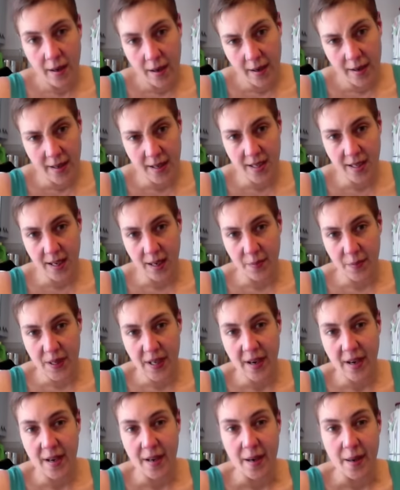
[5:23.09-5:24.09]
At the same
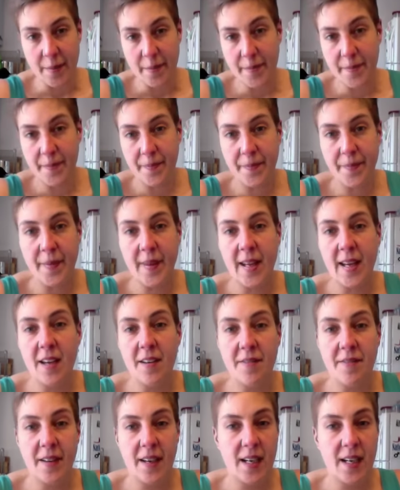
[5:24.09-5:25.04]
time, if